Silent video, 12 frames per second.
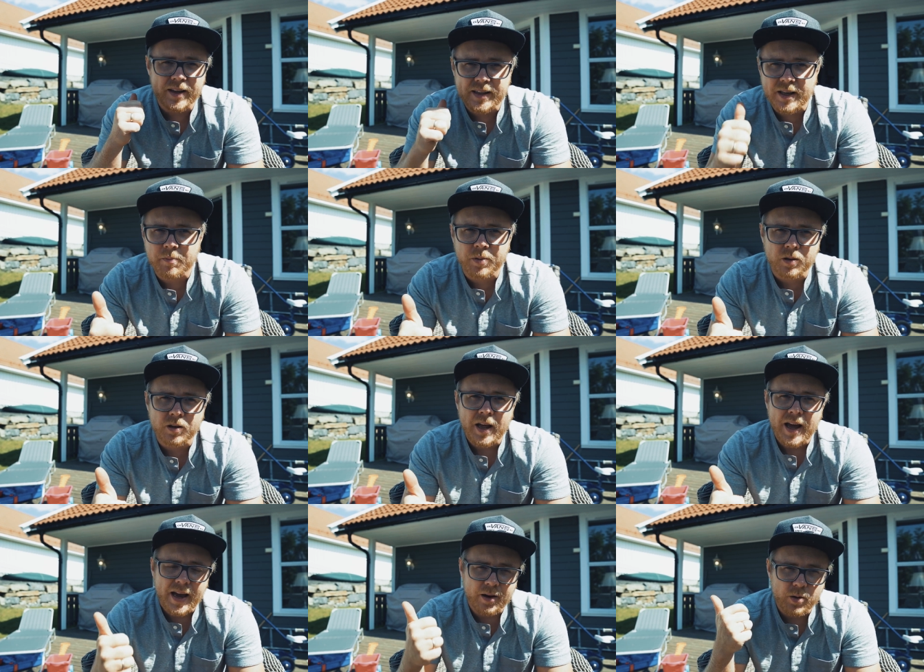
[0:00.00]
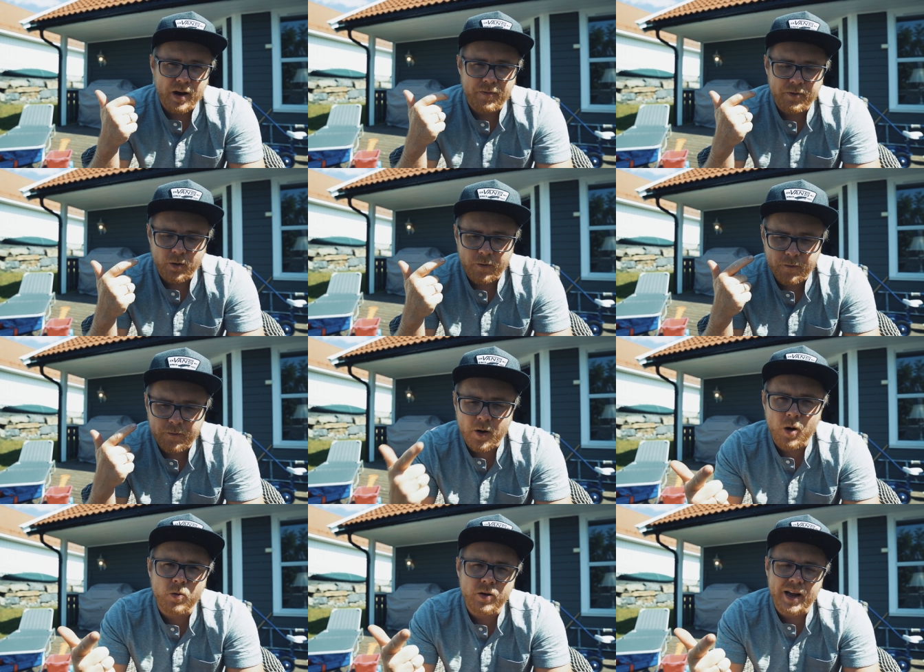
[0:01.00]
gimbal and you have your
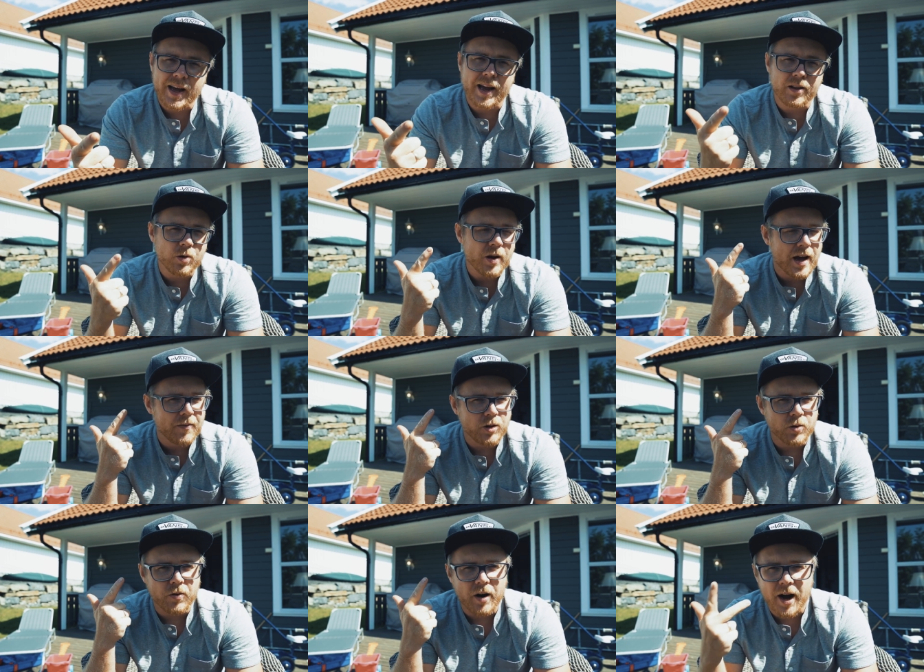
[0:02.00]
phone and you have your